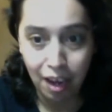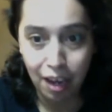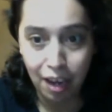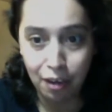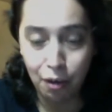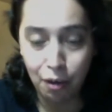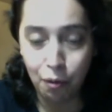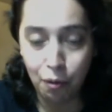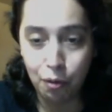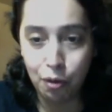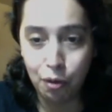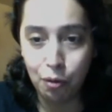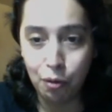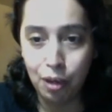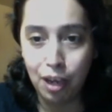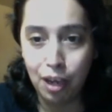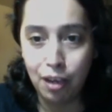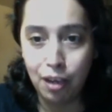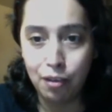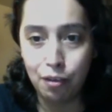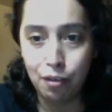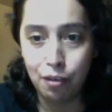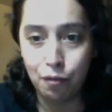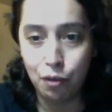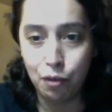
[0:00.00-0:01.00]
I know you
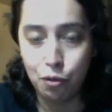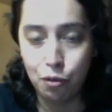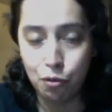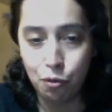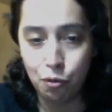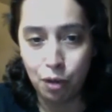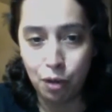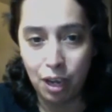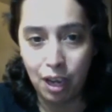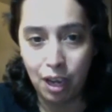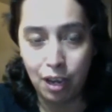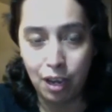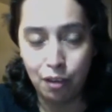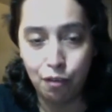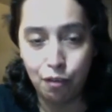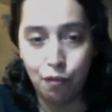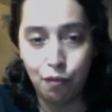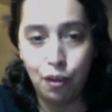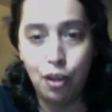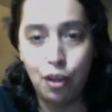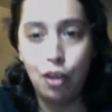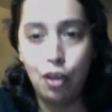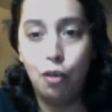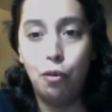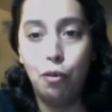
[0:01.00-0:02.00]
guys, if you saw Anne's
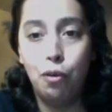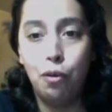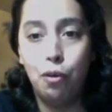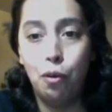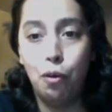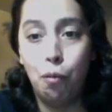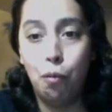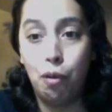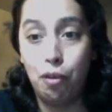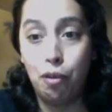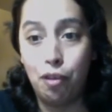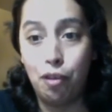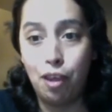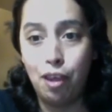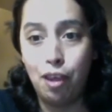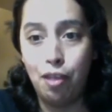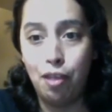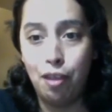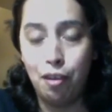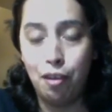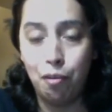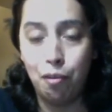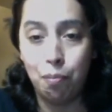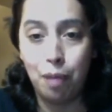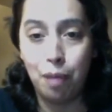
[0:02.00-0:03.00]
video, you know what's in
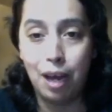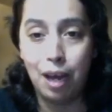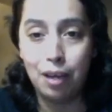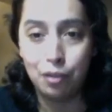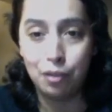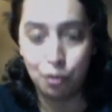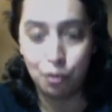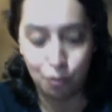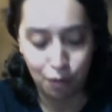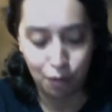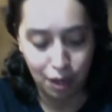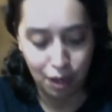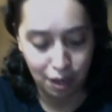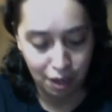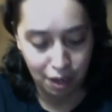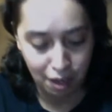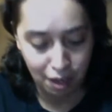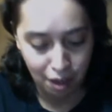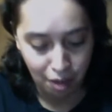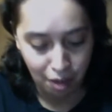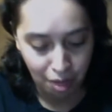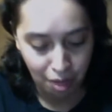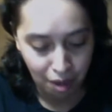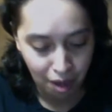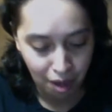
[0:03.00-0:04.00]
this box already.
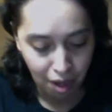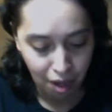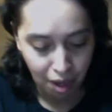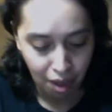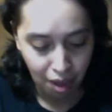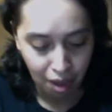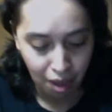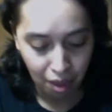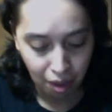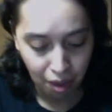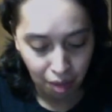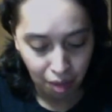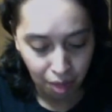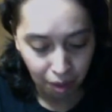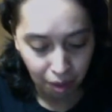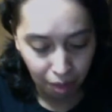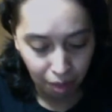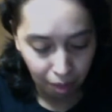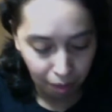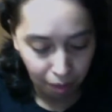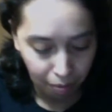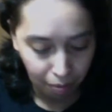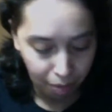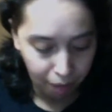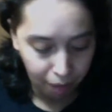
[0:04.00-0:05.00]

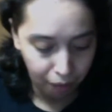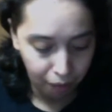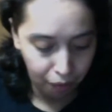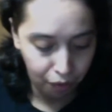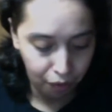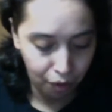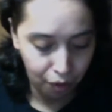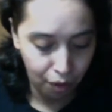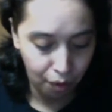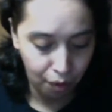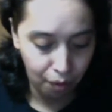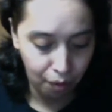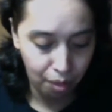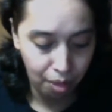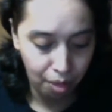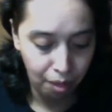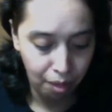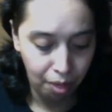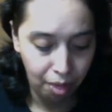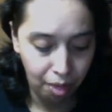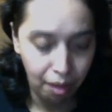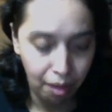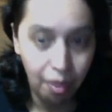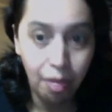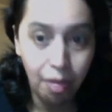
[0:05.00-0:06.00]
So,
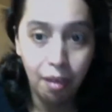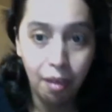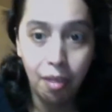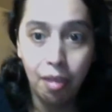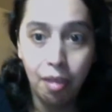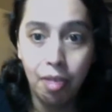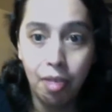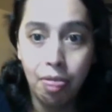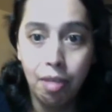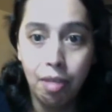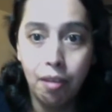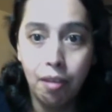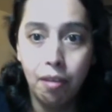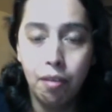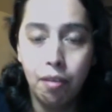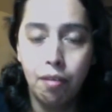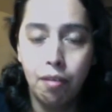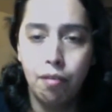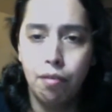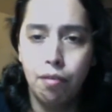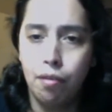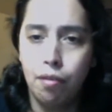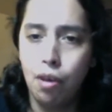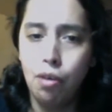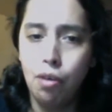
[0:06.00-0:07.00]

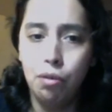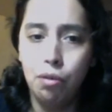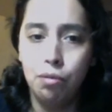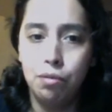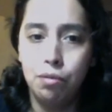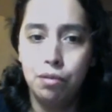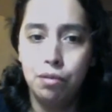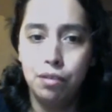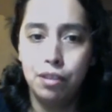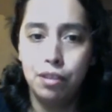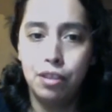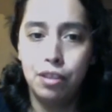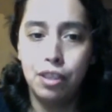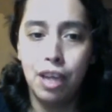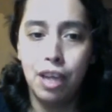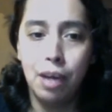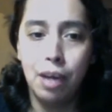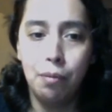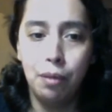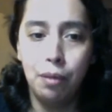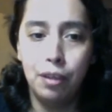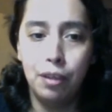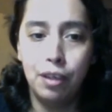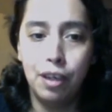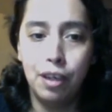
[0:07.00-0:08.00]
oh, the chat
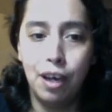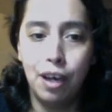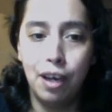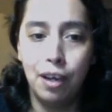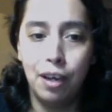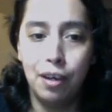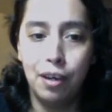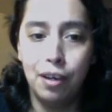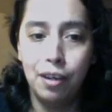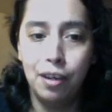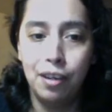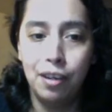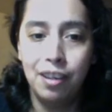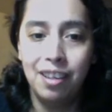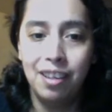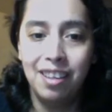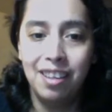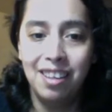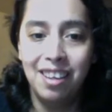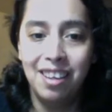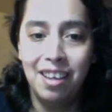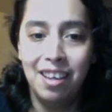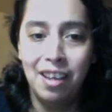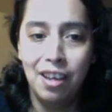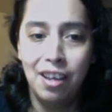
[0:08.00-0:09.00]
went gone.
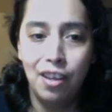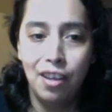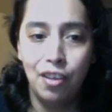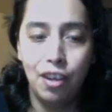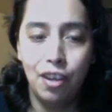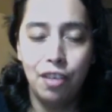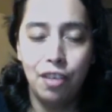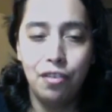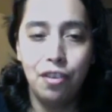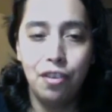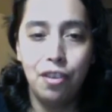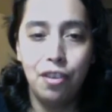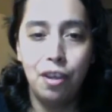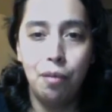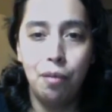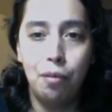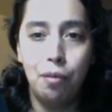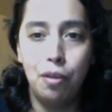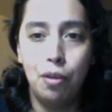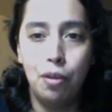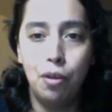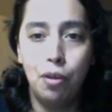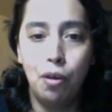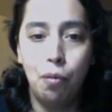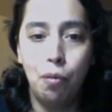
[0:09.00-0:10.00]
That's the thing when you
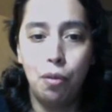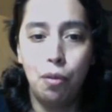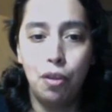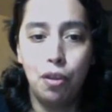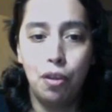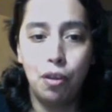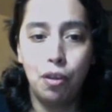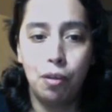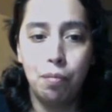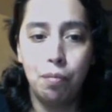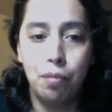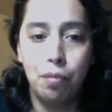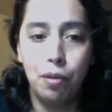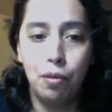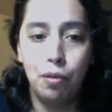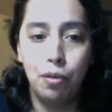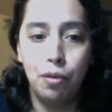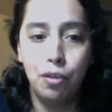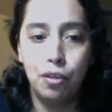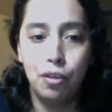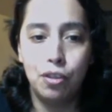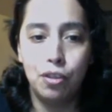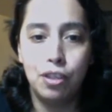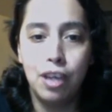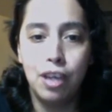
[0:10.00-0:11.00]
go with the computer, your
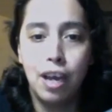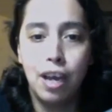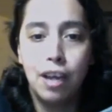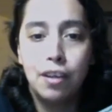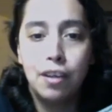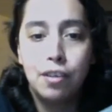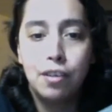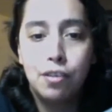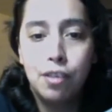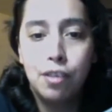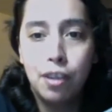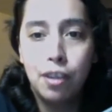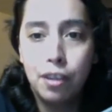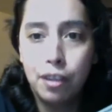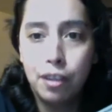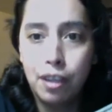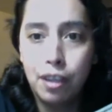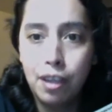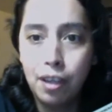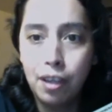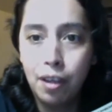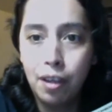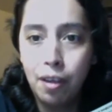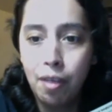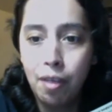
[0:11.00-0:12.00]
chat suddenly
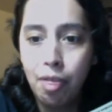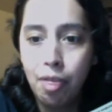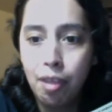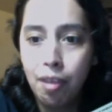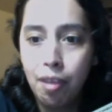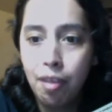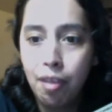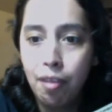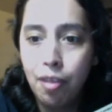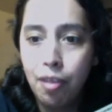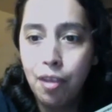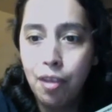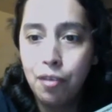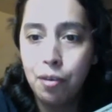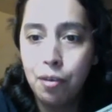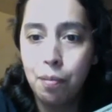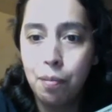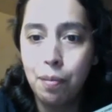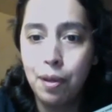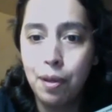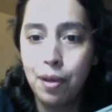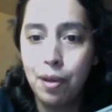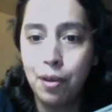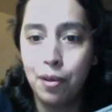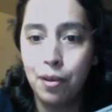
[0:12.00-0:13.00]

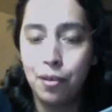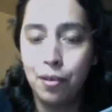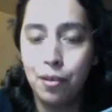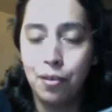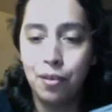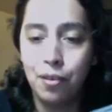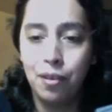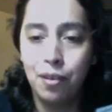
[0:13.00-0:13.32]
disappears.